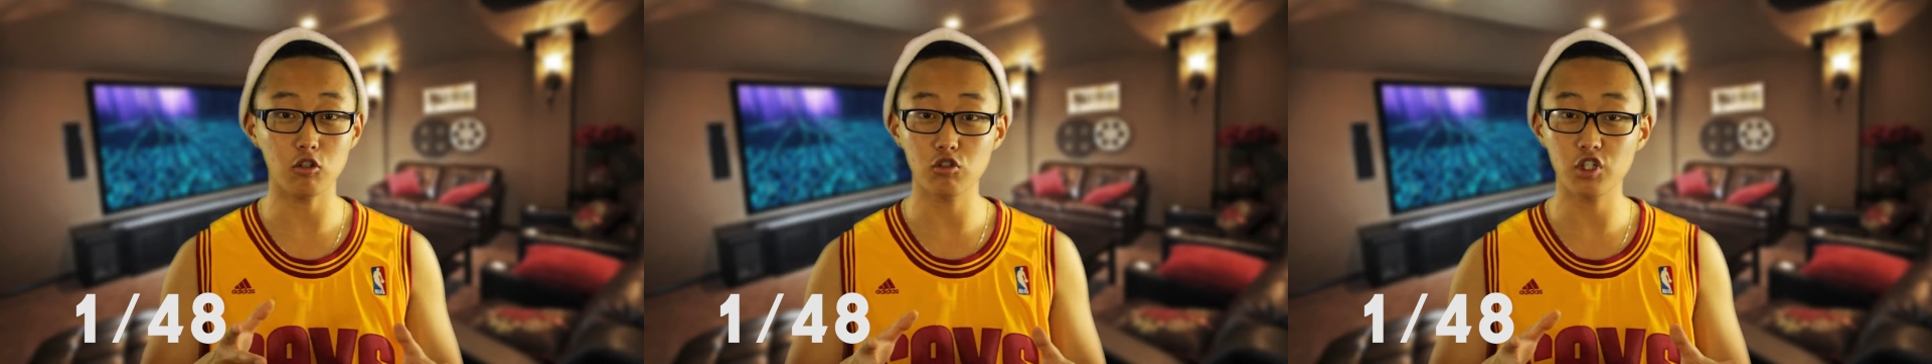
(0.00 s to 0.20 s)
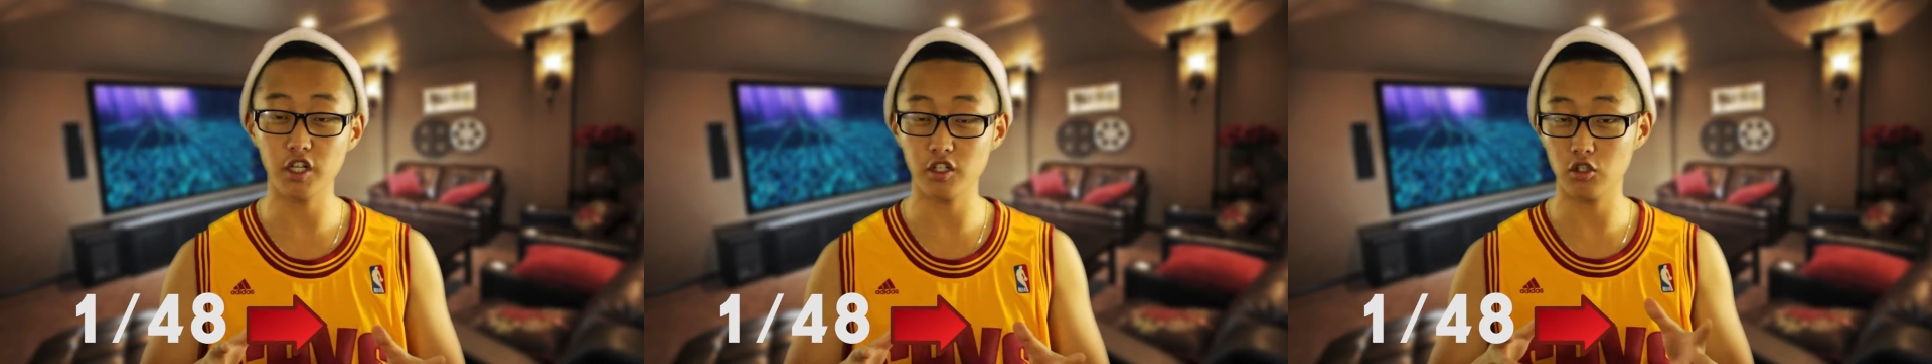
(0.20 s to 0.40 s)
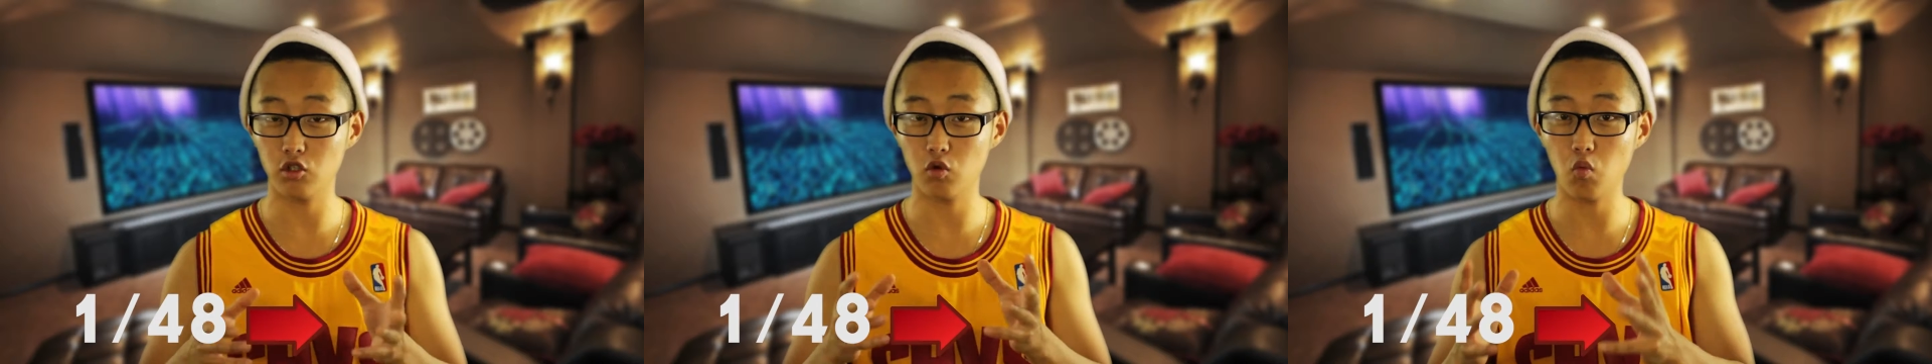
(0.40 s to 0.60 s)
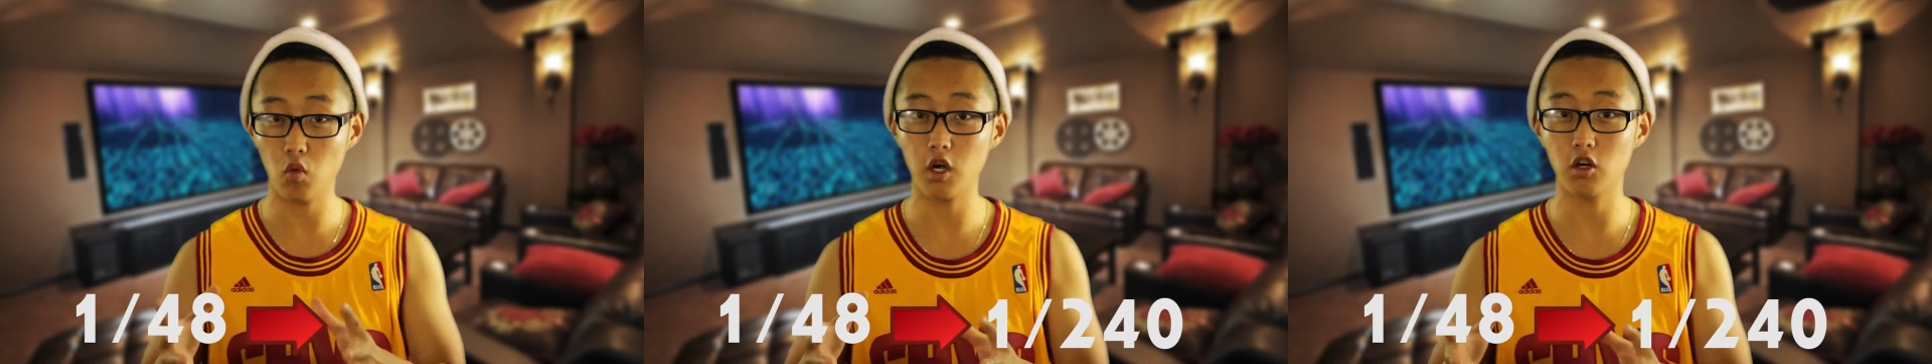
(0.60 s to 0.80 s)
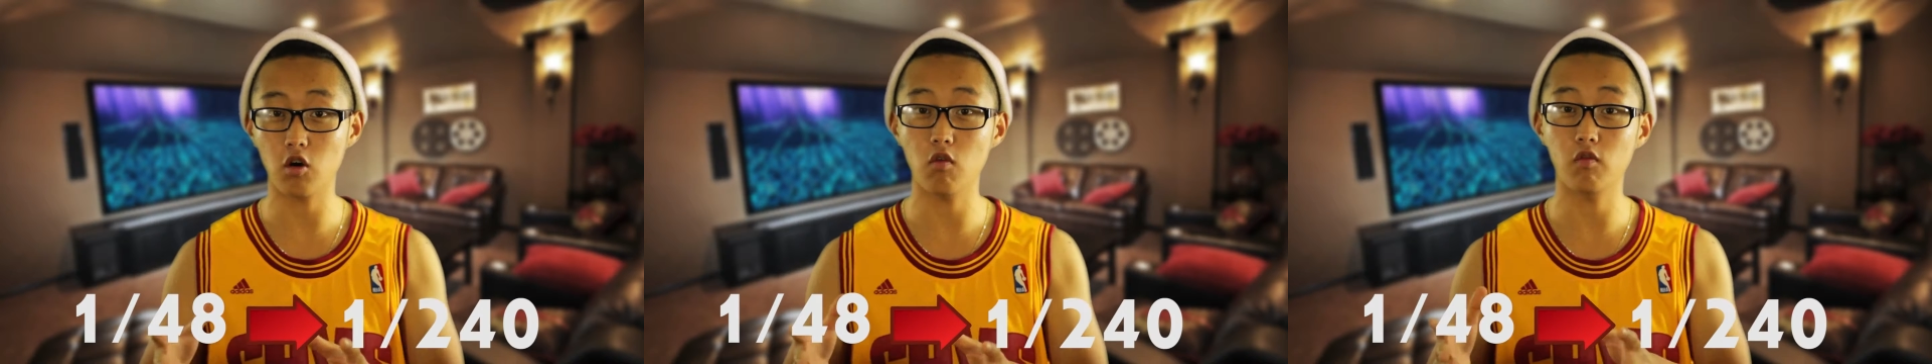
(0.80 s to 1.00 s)
and you change it to
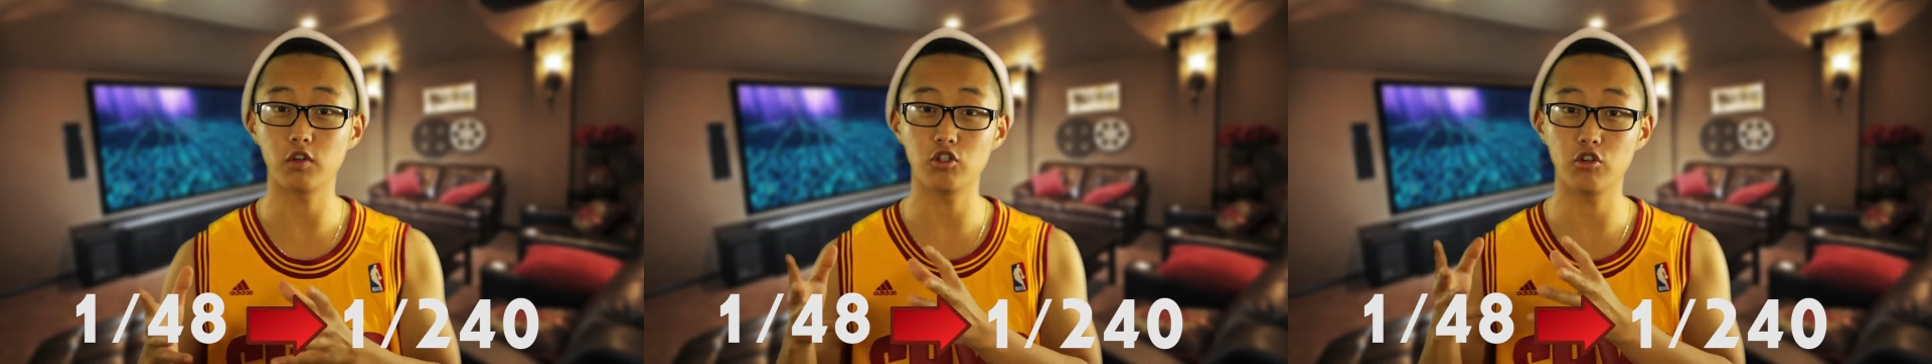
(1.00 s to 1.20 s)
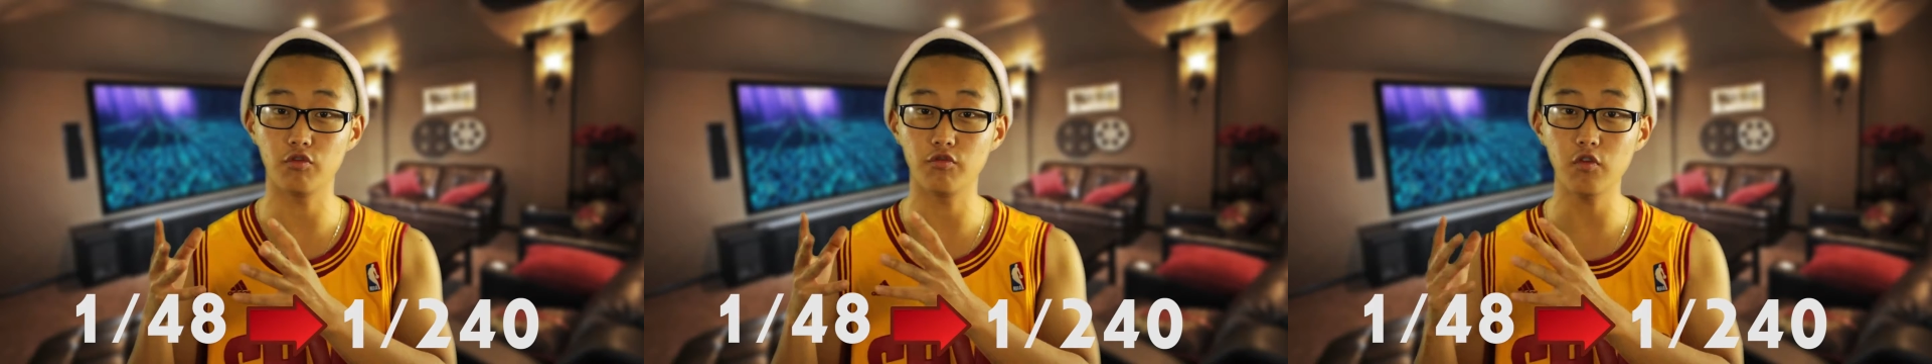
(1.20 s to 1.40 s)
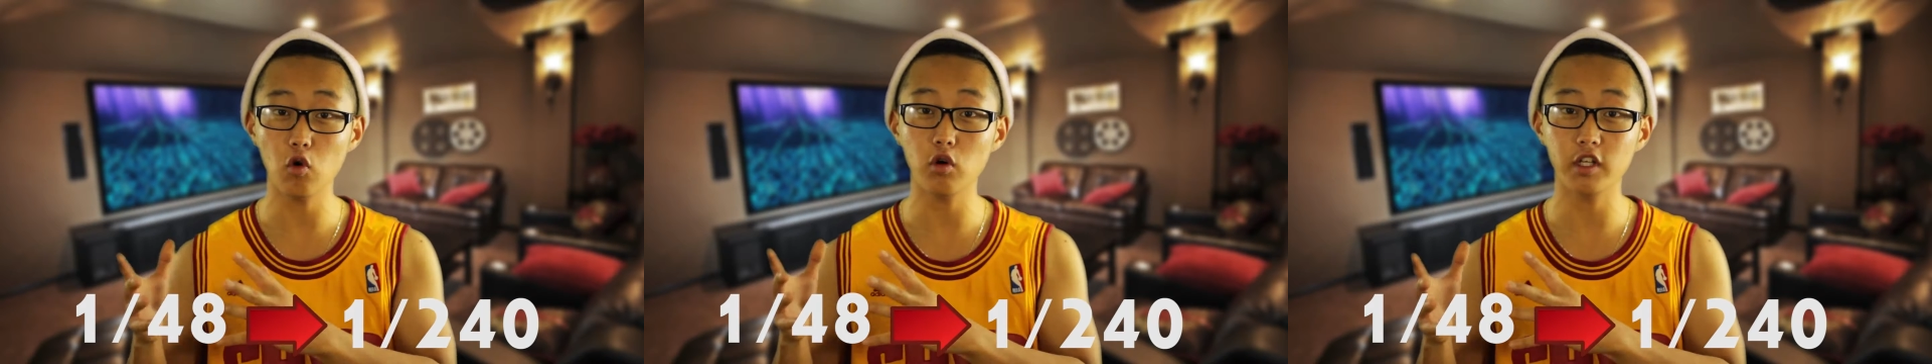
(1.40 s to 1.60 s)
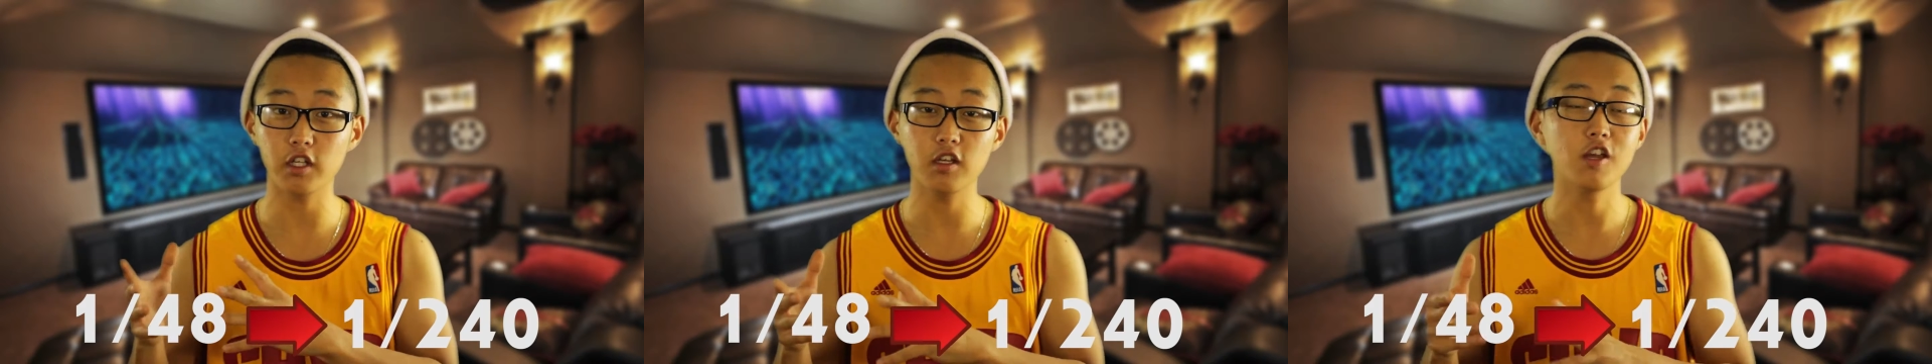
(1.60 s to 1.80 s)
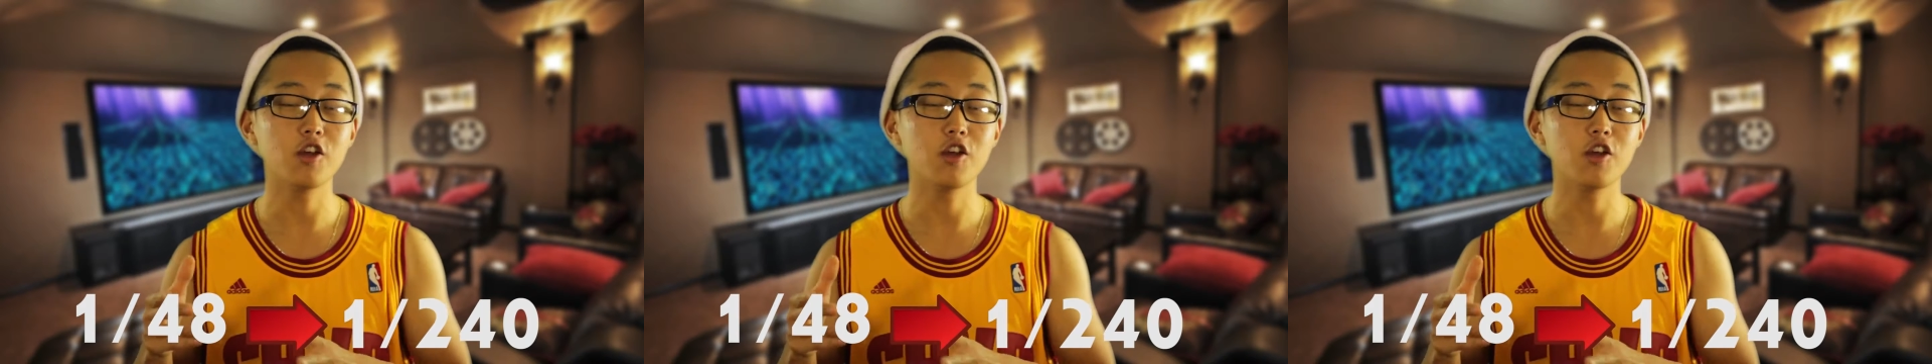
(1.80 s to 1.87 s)
1/240,